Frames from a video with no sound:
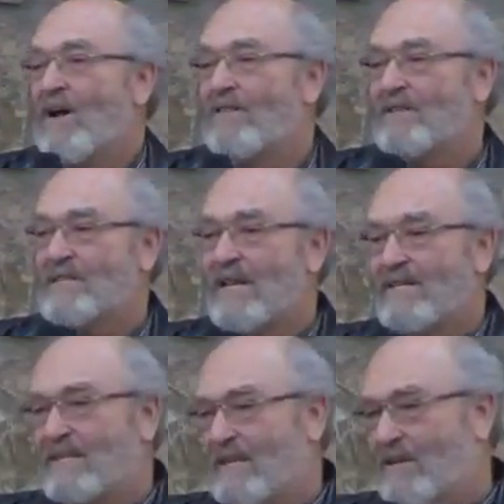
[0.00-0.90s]
"All this
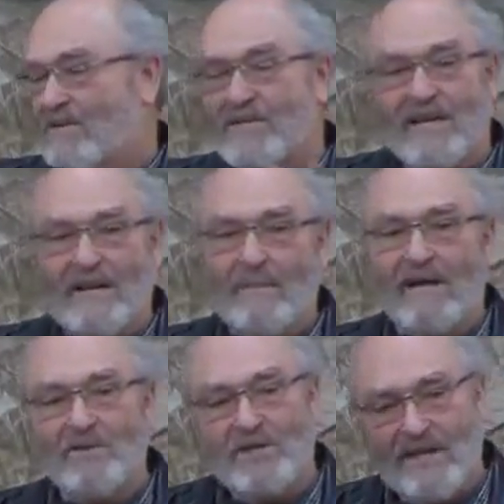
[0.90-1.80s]
nice thing you're saying
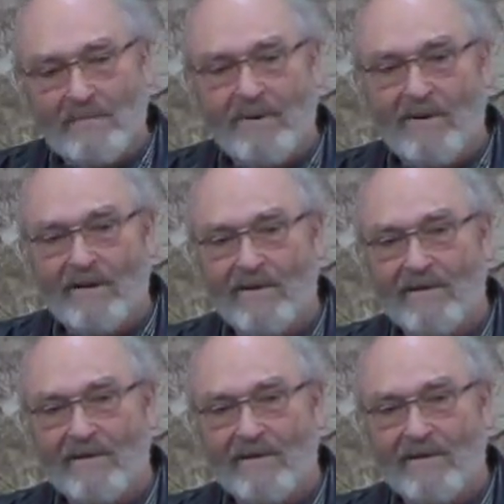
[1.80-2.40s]
about sheep,